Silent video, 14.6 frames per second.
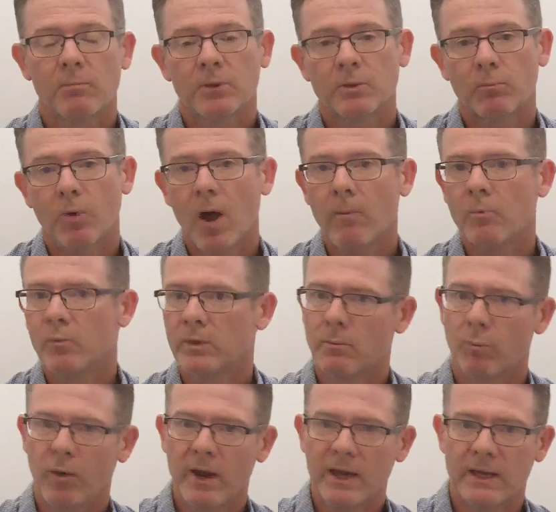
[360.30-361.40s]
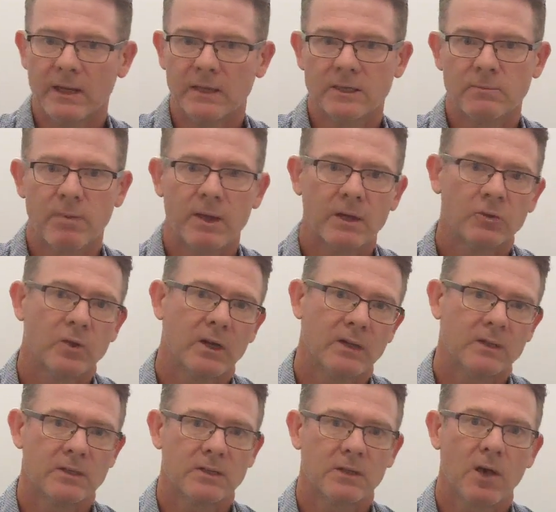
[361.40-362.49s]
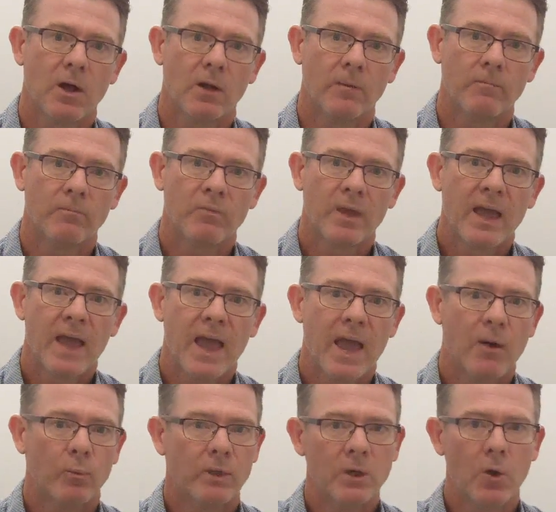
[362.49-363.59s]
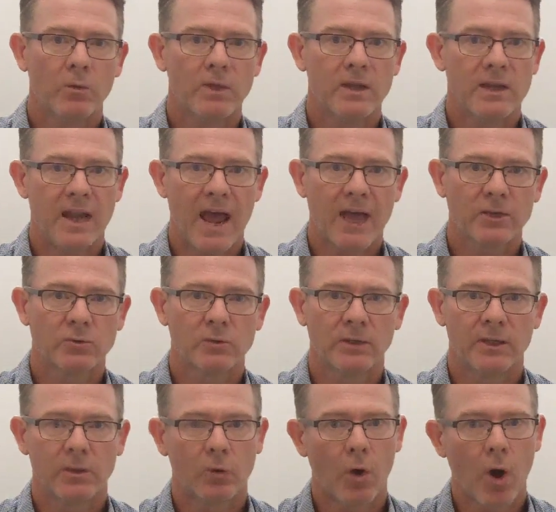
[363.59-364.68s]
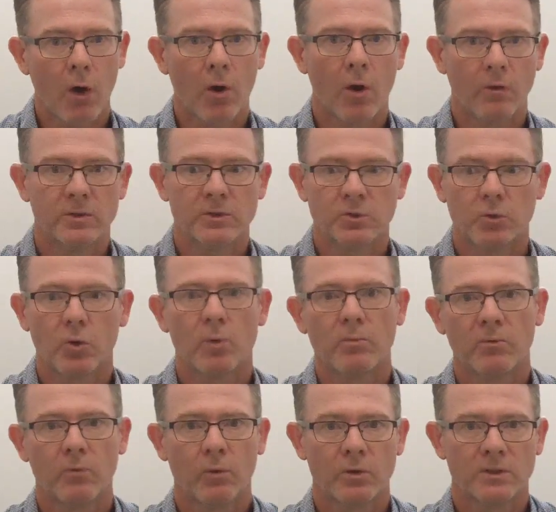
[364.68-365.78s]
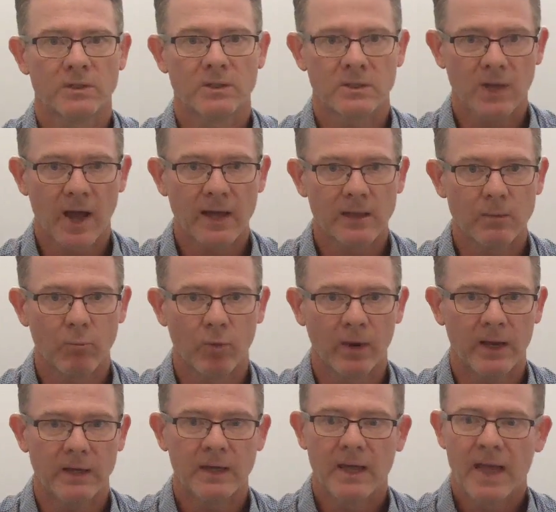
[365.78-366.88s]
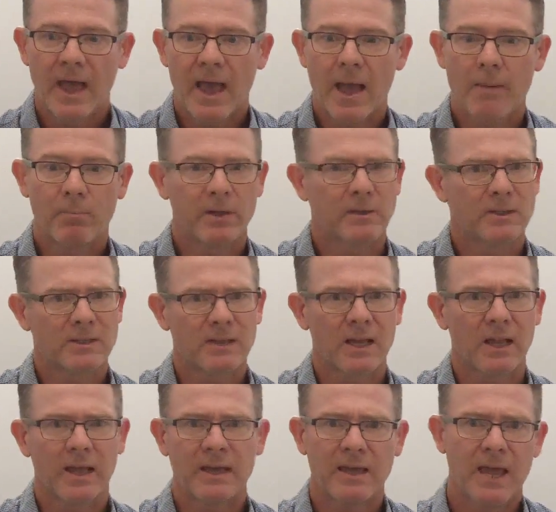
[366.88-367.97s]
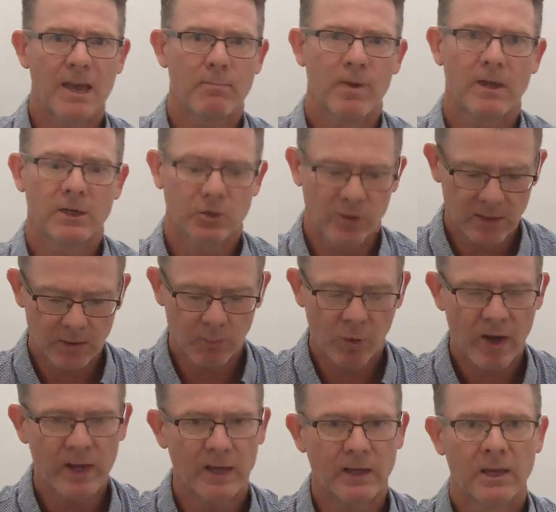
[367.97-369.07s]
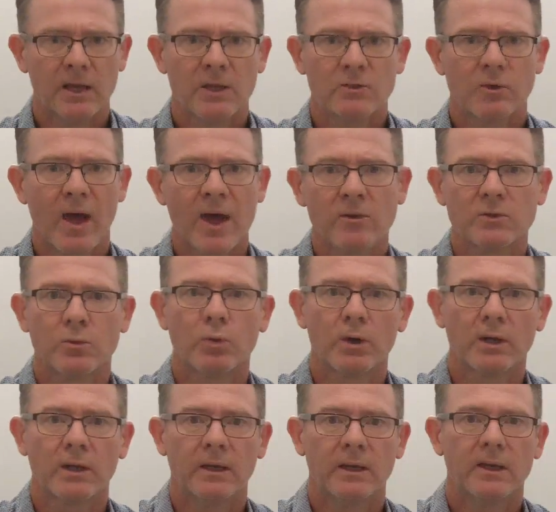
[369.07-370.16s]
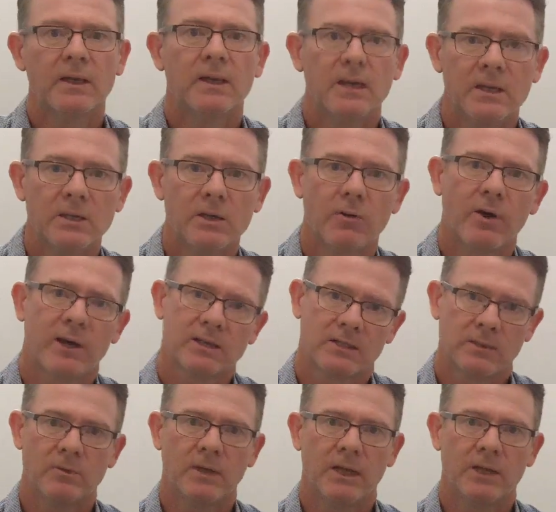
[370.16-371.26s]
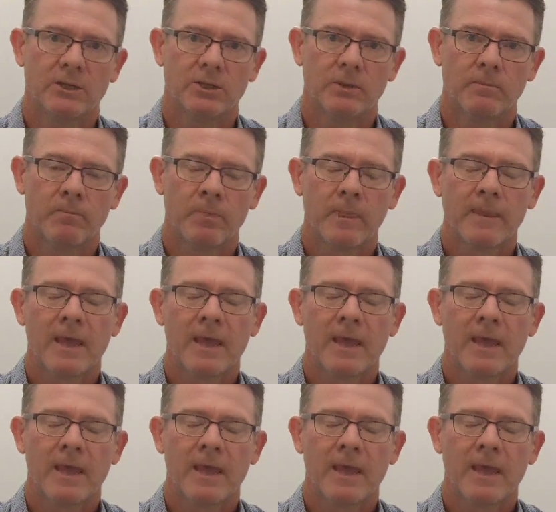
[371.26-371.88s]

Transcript: But the problem with the brain is penetrating the skull. And we know that naturally there are all these chromophores inside the brain, but the sunlight can't penetrate the brain. So how's it working? Indirect stimulation.